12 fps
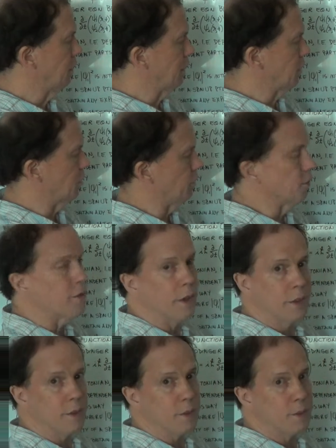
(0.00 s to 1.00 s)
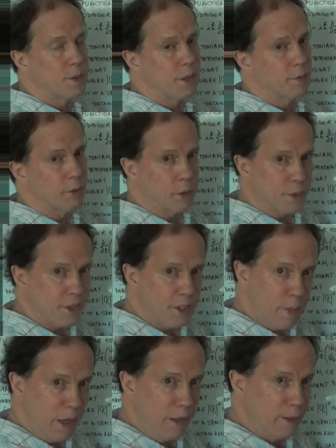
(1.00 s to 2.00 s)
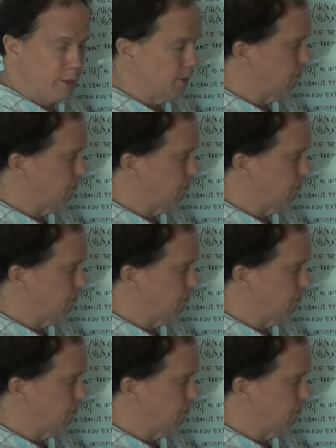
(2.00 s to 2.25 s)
electrons, right? So several spins.